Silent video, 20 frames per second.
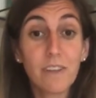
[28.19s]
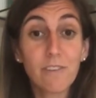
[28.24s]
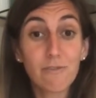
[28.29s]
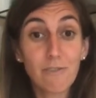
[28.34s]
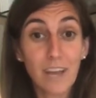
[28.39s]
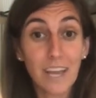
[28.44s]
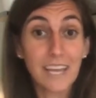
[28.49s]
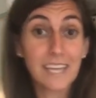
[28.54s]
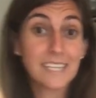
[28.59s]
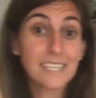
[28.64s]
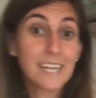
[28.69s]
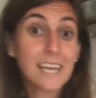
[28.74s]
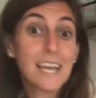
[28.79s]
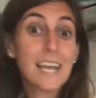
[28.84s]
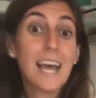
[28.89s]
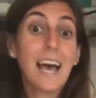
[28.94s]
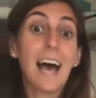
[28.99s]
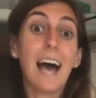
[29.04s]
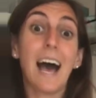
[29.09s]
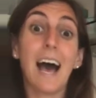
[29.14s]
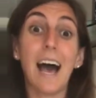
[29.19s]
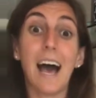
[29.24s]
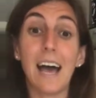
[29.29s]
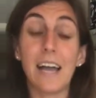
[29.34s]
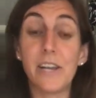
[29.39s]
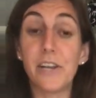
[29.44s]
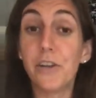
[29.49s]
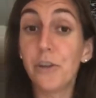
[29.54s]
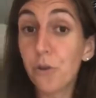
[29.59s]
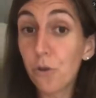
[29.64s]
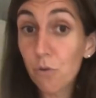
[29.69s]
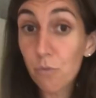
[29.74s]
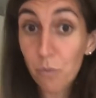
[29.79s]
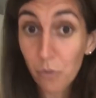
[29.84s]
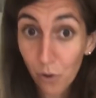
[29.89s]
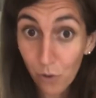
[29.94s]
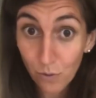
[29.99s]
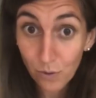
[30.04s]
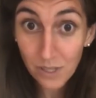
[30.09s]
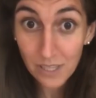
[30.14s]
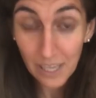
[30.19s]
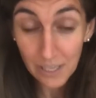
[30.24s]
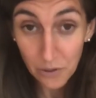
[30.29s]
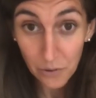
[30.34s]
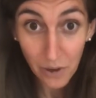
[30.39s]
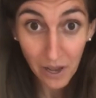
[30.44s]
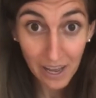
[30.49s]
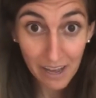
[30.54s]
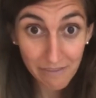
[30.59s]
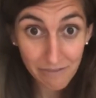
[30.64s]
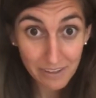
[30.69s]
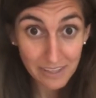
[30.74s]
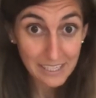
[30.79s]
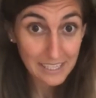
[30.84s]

great new modes that you have in the